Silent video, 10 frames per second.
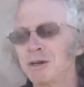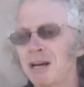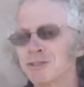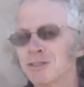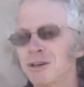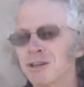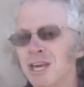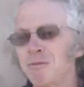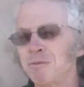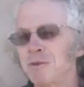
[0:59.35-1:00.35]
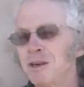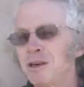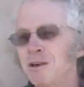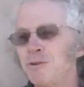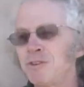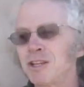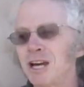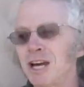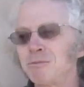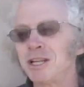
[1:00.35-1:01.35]
But Arizona came up
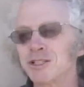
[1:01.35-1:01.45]
59